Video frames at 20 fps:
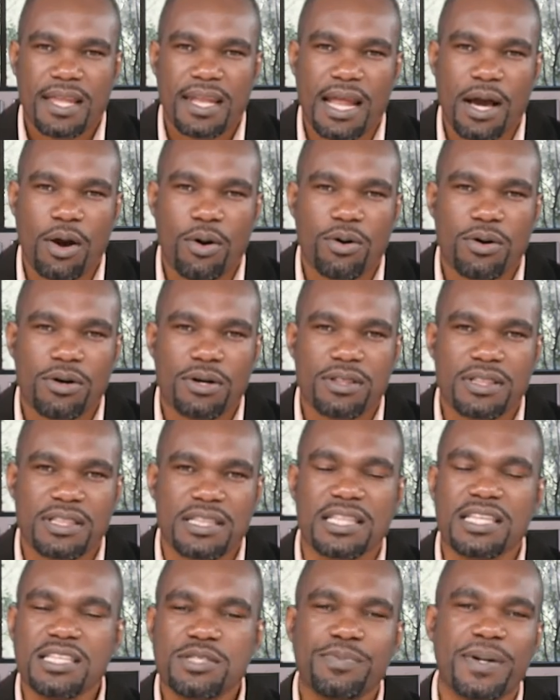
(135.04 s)
Now,
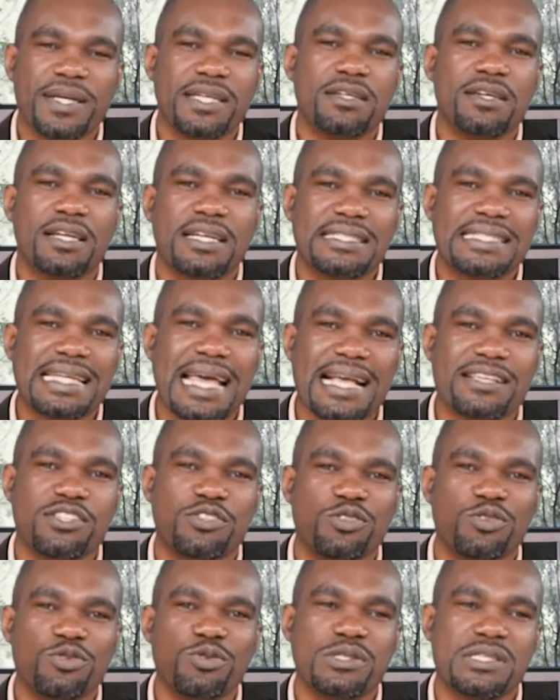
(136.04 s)
this particular
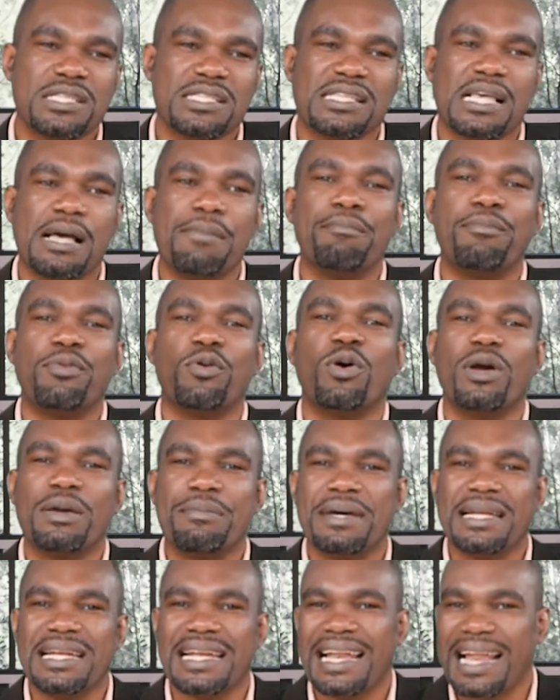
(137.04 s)
text uses
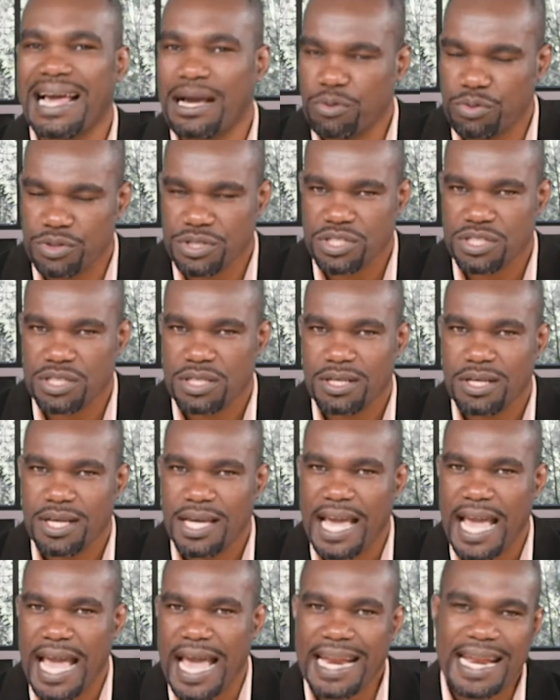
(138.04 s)
employment language.
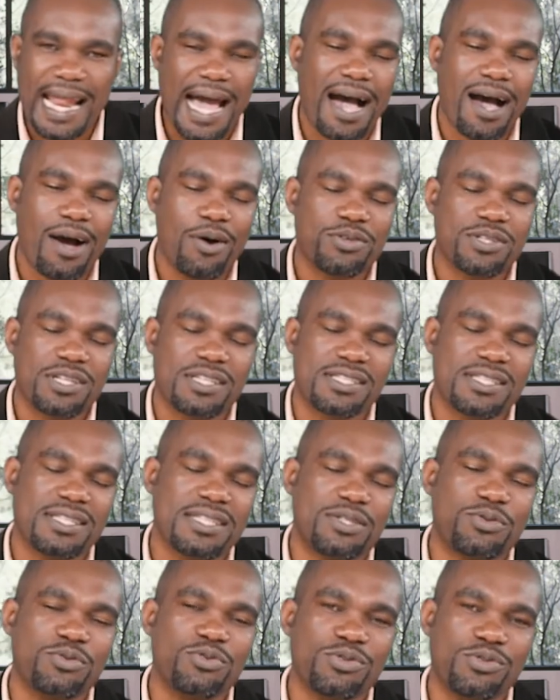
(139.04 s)
And how does
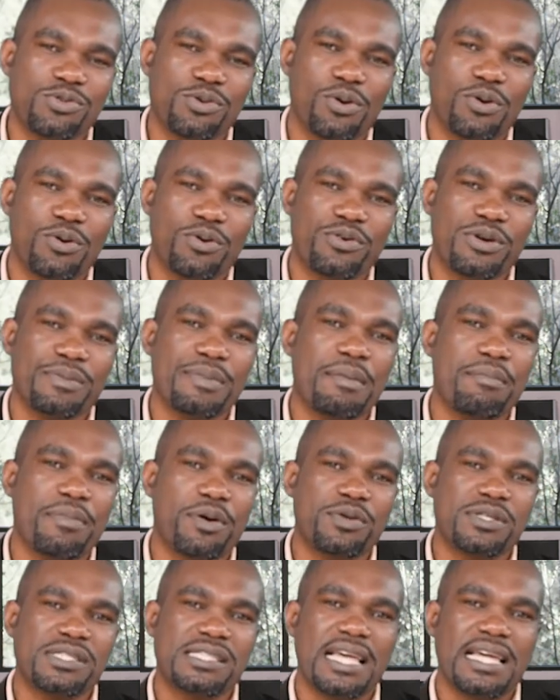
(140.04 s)
it do so? Remember,
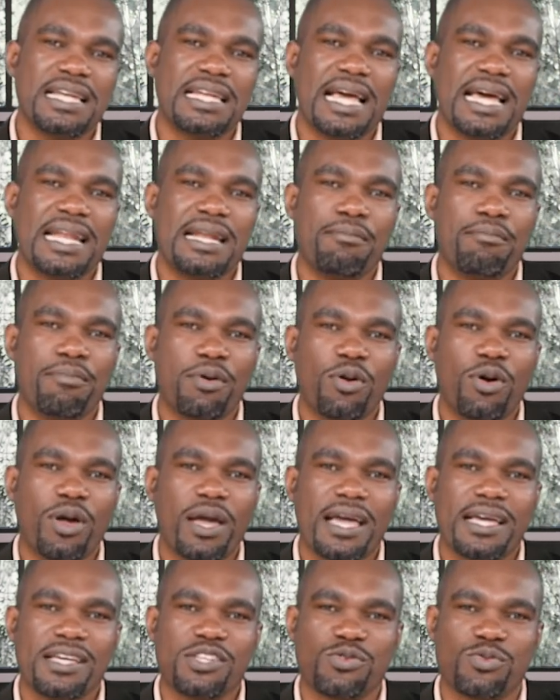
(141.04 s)
we said an
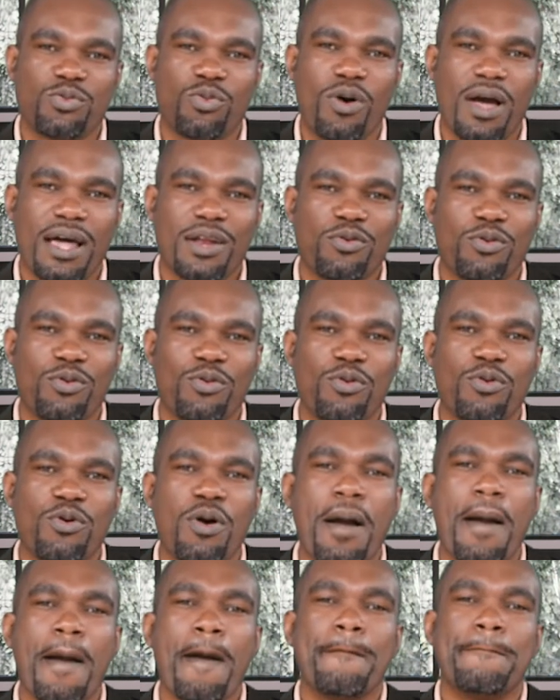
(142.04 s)
employer is one
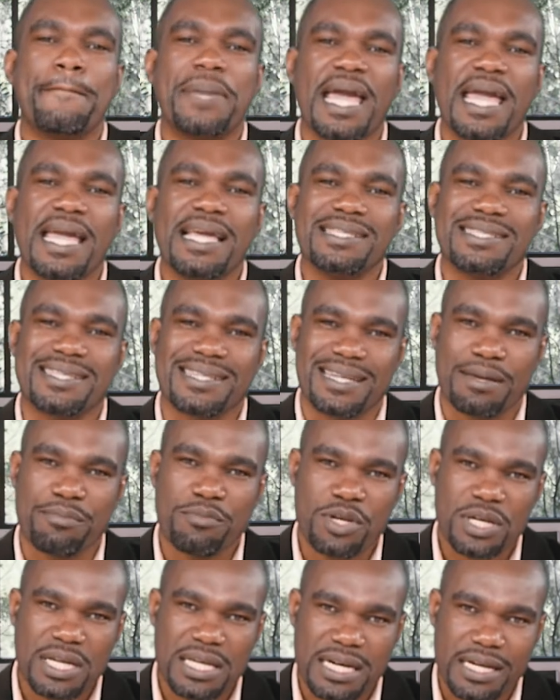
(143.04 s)
who pays
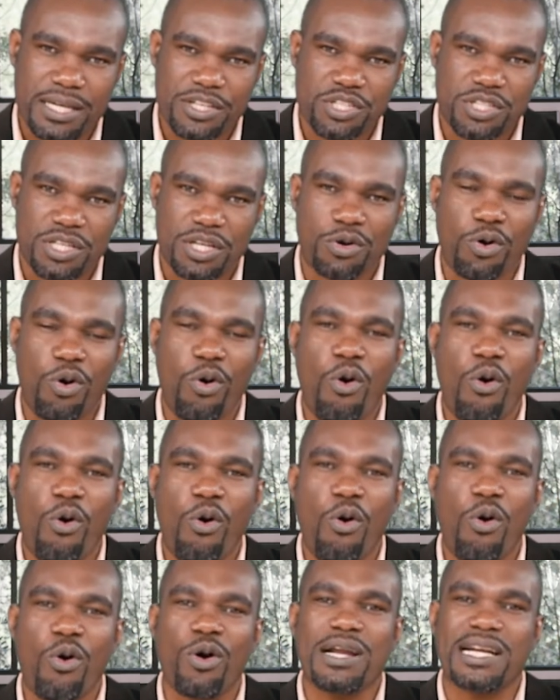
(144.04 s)
remuneration
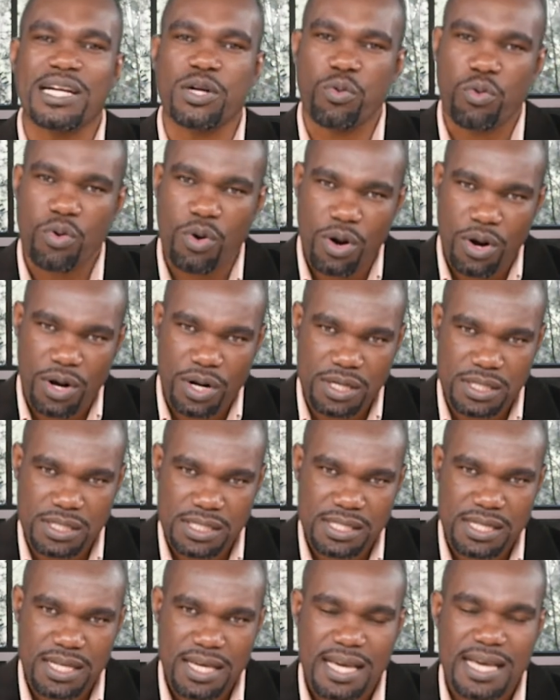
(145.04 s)
or
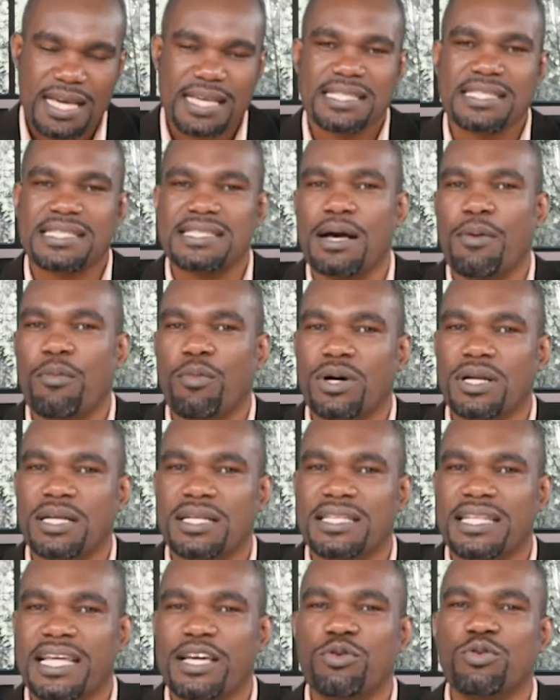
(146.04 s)
rewards
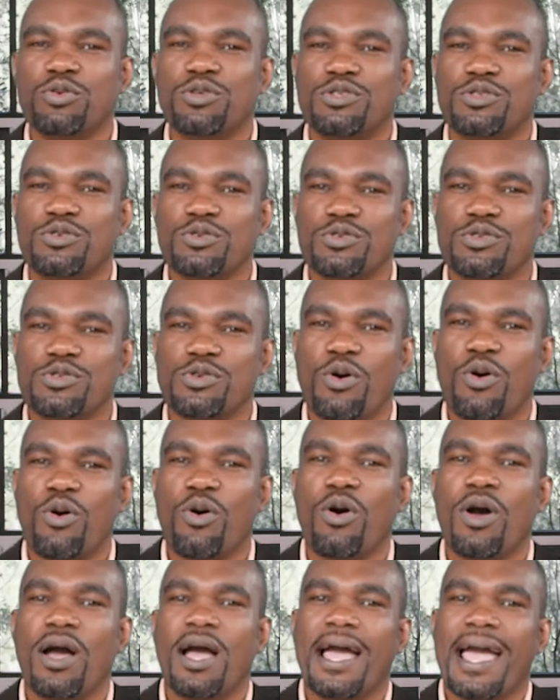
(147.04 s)
someone. They could do
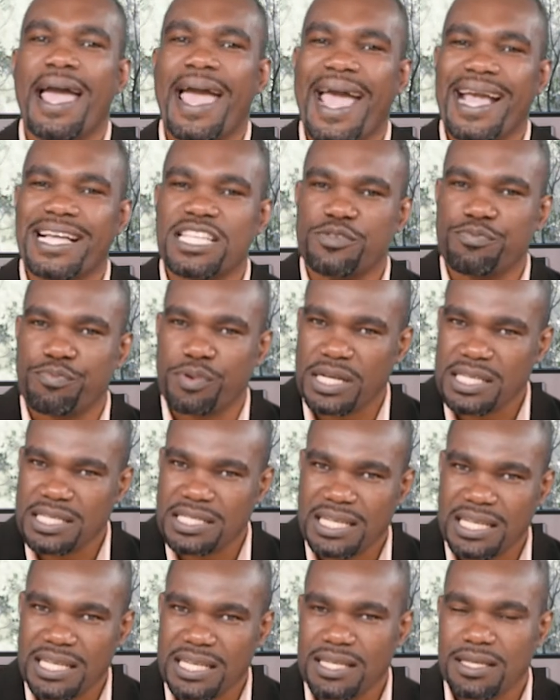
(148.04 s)
so
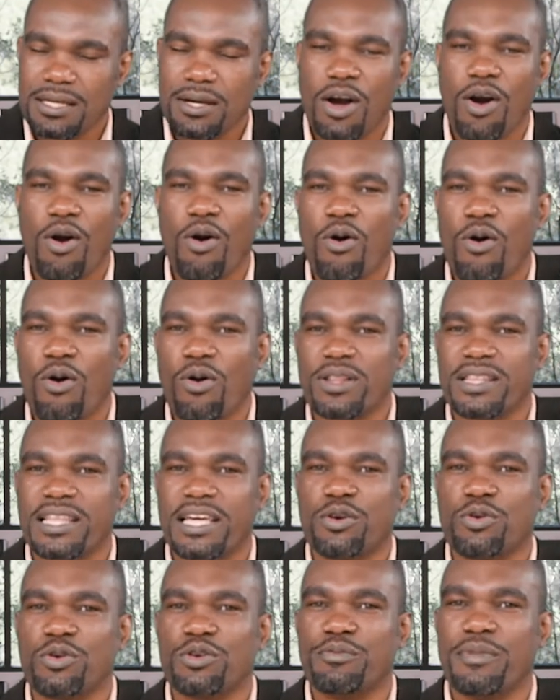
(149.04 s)
expressly or
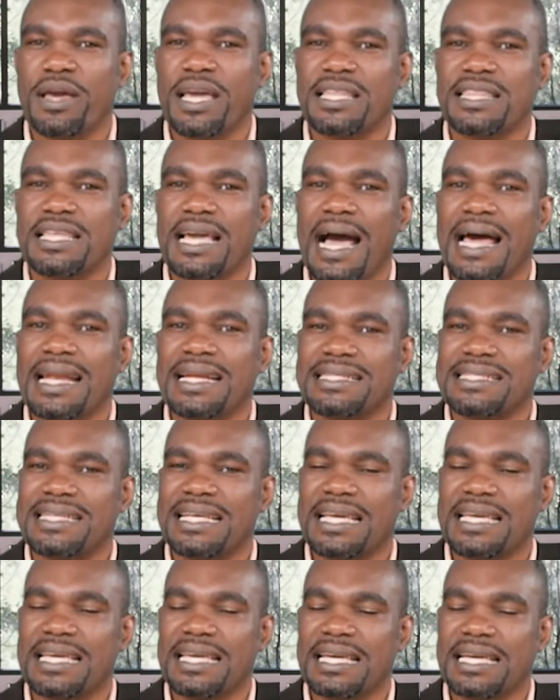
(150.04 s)
they could make the
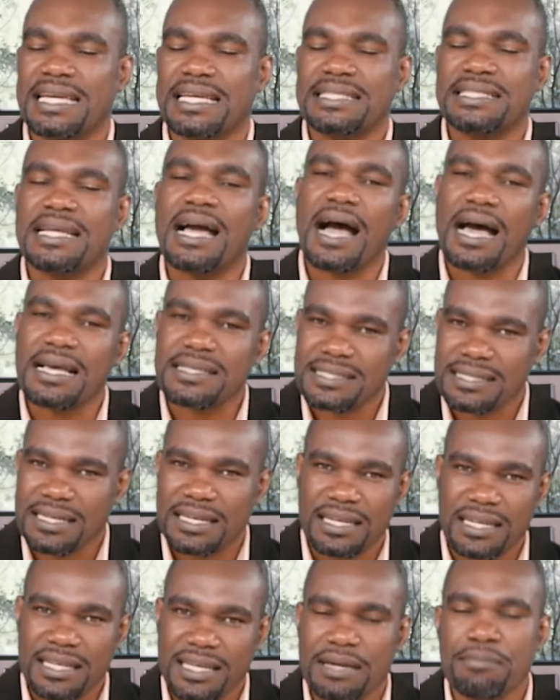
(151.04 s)
undertaking
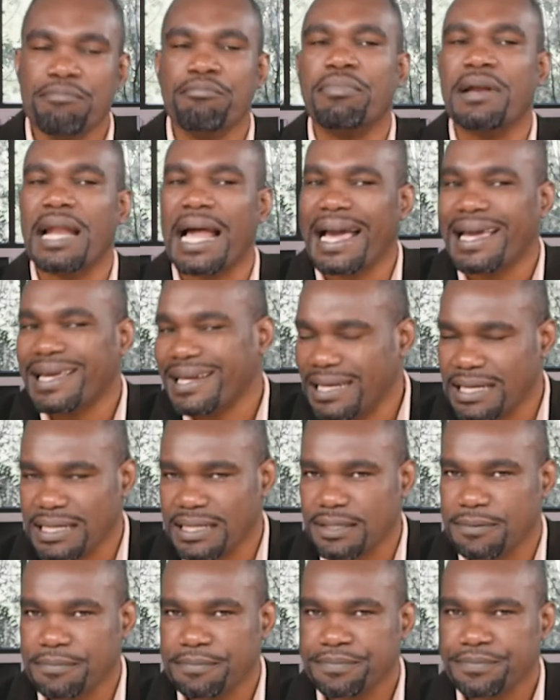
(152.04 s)
tacitly,
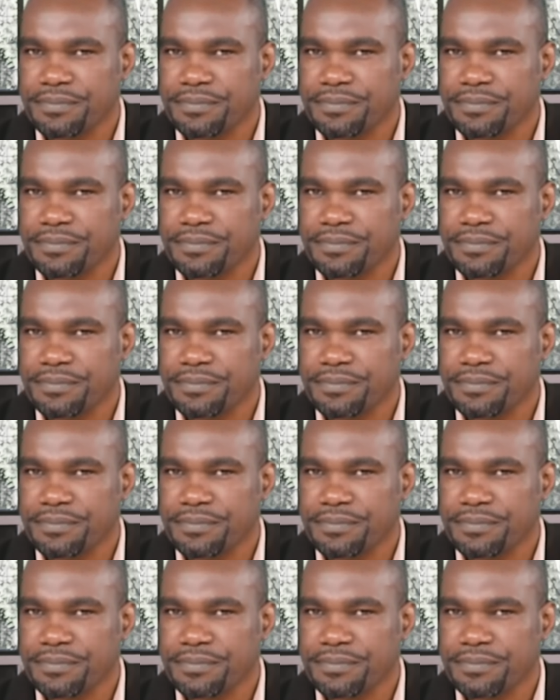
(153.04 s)
impliedly.